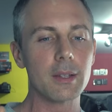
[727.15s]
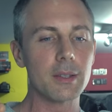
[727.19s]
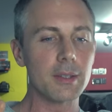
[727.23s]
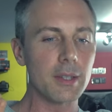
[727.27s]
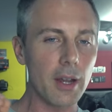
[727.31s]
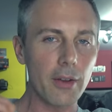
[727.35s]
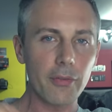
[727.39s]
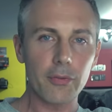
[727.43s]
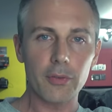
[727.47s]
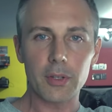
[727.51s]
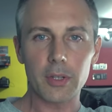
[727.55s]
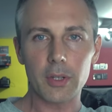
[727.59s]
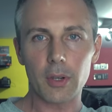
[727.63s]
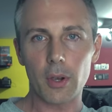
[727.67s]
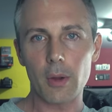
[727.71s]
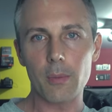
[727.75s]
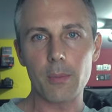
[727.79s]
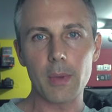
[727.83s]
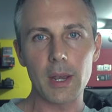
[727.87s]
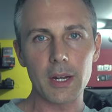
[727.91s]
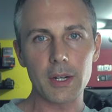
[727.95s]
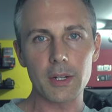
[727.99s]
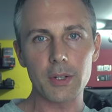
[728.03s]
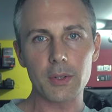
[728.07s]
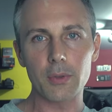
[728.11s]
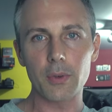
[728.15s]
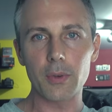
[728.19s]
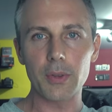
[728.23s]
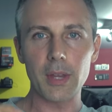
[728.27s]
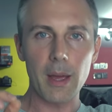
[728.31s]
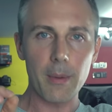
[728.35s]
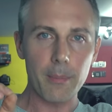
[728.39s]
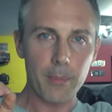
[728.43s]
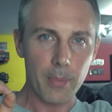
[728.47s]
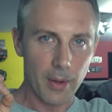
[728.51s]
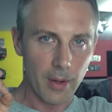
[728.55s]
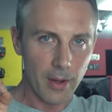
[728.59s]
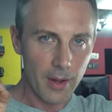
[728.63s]
definitely go make sure
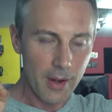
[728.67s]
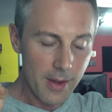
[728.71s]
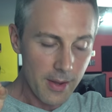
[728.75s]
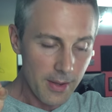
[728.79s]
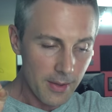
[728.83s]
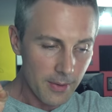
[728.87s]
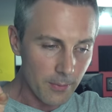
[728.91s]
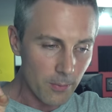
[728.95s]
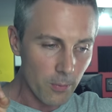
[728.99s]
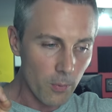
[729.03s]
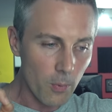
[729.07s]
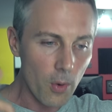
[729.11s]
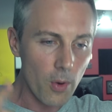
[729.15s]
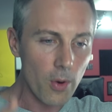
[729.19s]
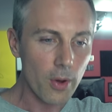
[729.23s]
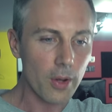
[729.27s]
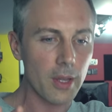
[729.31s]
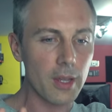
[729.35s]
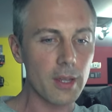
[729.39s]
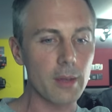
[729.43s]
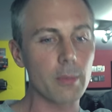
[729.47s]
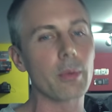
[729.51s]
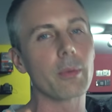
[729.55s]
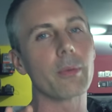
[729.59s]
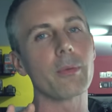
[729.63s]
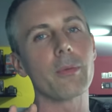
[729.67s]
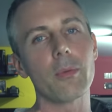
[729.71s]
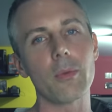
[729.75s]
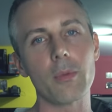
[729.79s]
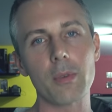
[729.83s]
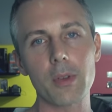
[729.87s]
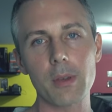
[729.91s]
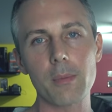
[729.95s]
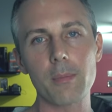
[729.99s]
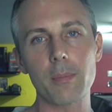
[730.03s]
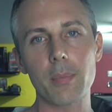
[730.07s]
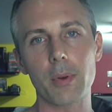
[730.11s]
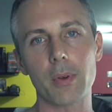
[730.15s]
that part is working before
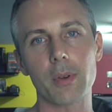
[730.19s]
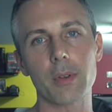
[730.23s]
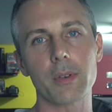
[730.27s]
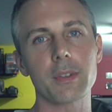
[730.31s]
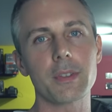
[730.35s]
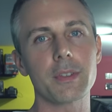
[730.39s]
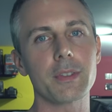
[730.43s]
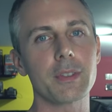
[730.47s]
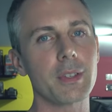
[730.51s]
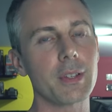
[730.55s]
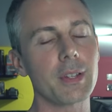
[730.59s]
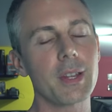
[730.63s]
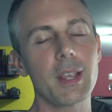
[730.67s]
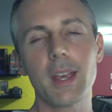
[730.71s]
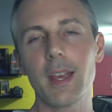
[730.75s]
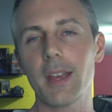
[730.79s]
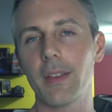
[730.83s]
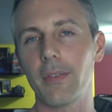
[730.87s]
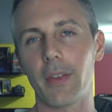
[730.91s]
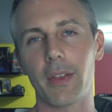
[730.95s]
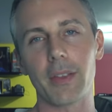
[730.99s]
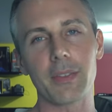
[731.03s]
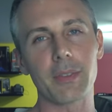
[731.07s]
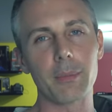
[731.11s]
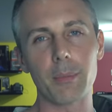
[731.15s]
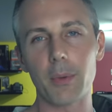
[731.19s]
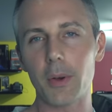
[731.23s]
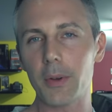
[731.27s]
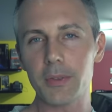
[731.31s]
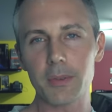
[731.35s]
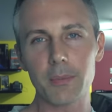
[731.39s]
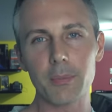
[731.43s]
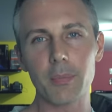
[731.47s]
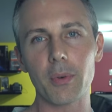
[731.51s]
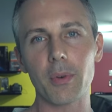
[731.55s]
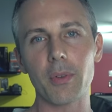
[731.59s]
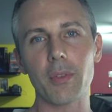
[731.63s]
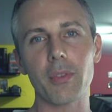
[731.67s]
you purchase it. That's the most
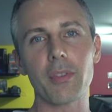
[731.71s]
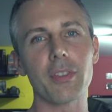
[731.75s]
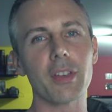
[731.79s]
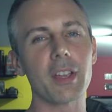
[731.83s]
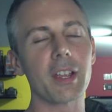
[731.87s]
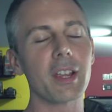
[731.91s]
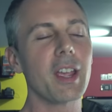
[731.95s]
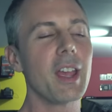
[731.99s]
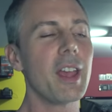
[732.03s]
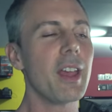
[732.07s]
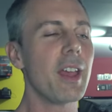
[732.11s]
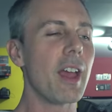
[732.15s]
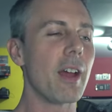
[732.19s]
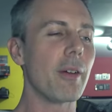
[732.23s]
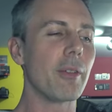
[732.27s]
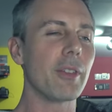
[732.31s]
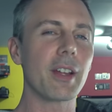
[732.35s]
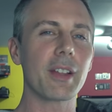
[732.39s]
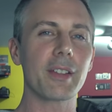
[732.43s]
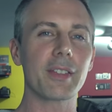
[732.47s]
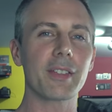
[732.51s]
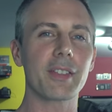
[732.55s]
important thing. And with that